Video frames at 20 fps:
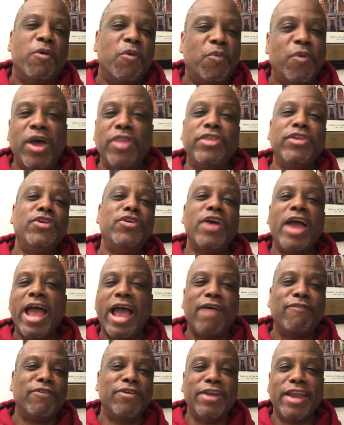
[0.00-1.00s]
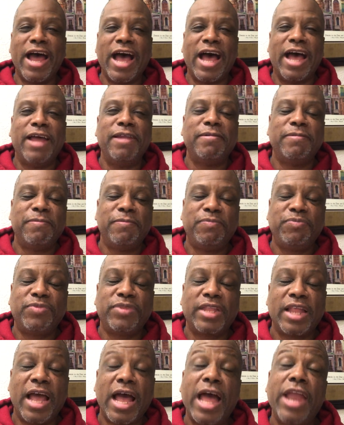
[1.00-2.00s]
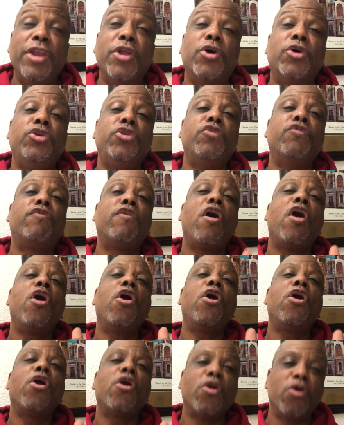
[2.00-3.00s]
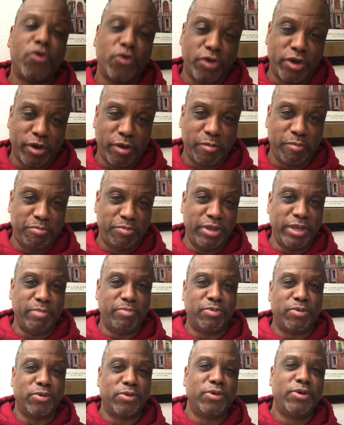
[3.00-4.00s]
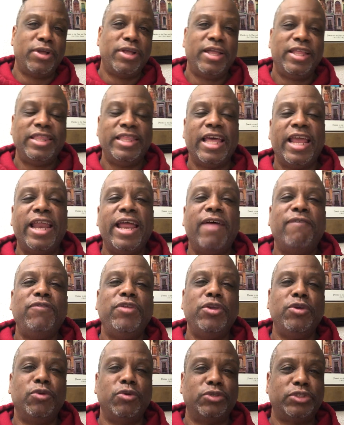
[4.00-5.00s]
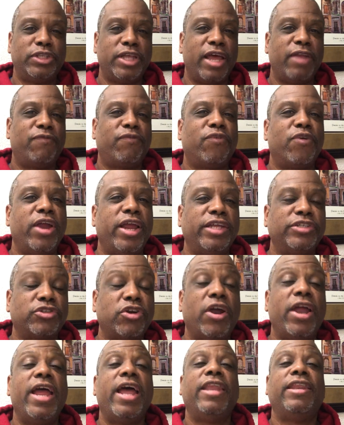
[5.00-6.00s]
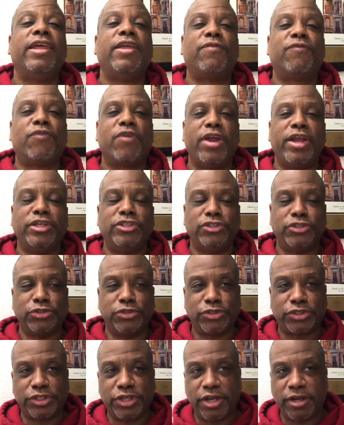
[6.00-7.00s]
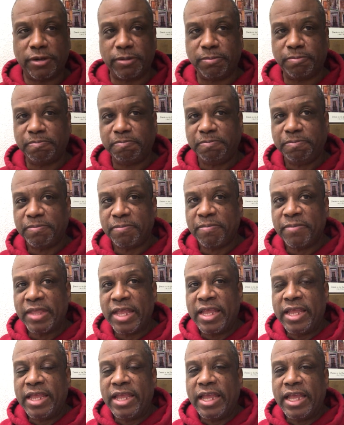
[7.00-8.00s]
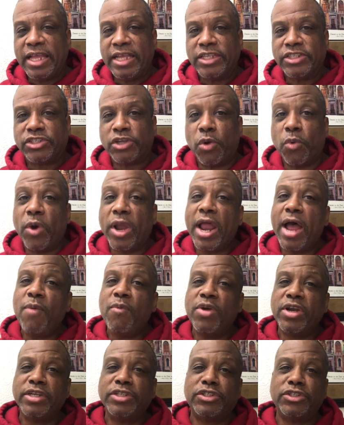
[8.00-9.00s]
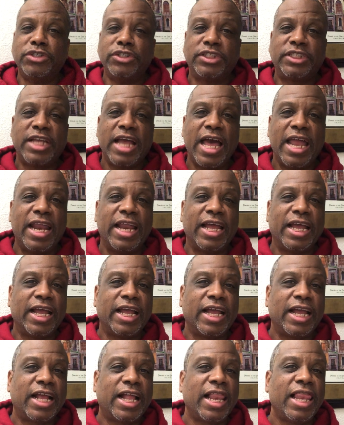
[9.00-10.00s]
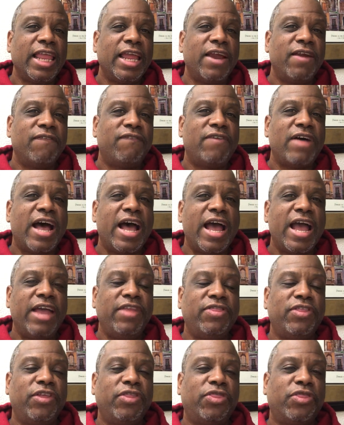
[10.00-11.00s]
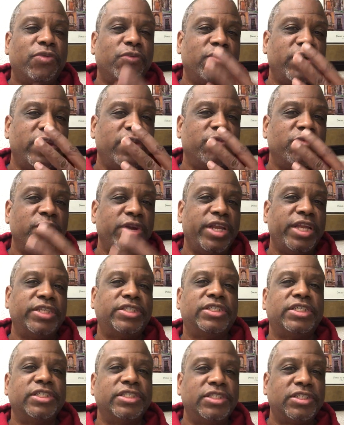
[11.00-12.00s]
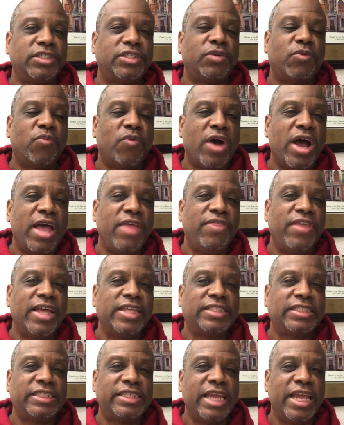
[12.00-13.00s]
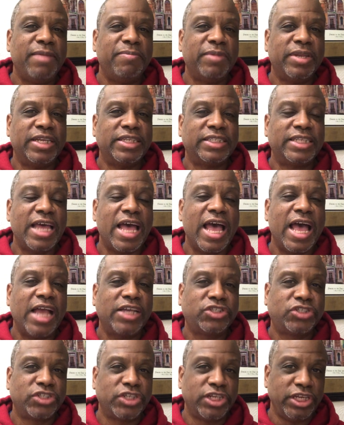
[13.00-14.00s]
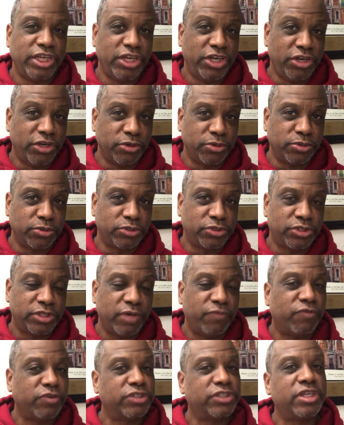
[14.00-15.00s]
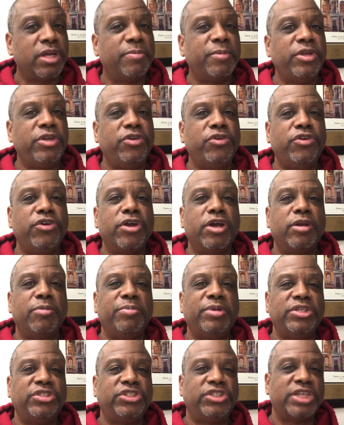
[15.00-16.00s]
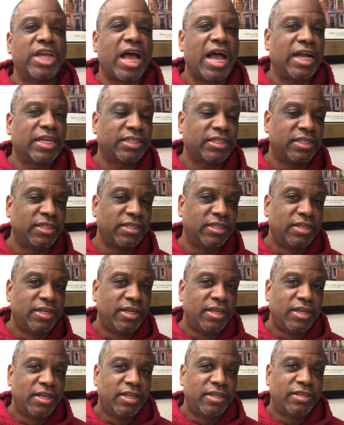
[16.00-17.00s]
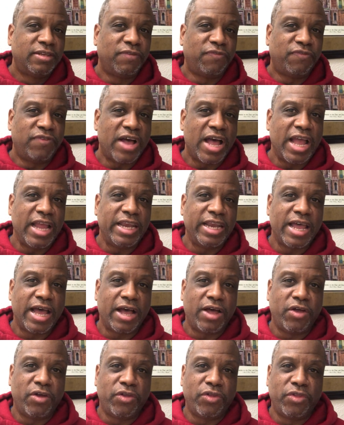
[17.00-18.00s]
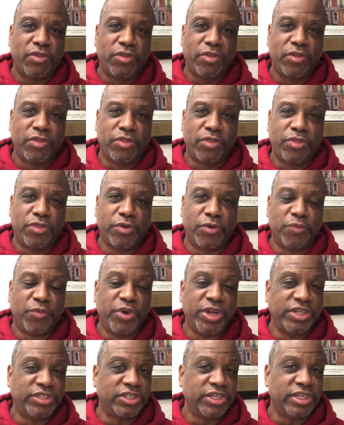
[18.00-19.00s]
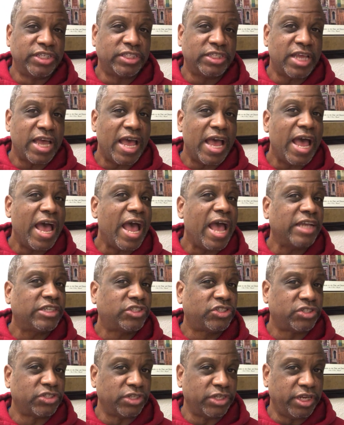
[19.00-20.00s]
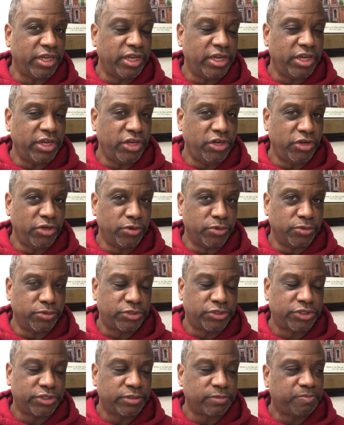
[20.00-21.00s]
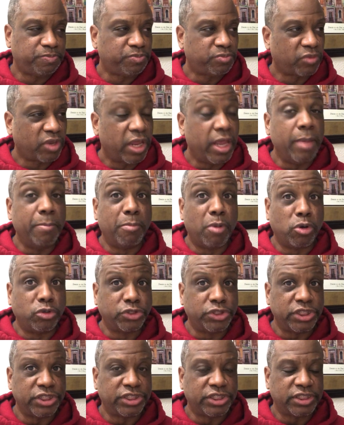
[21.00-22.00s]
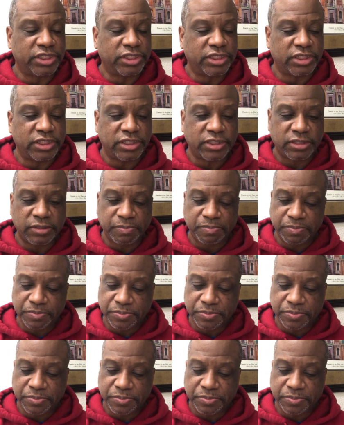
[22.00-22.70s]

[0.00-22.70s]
Whether you have or not, I know you've heard people that have used that phrase or had that phrase used on them. So what I want to do is kind of clarify the three reasons why that statement is actually used. And for some of you, you're going to be shocked to find out the reason it's actually used in most instances.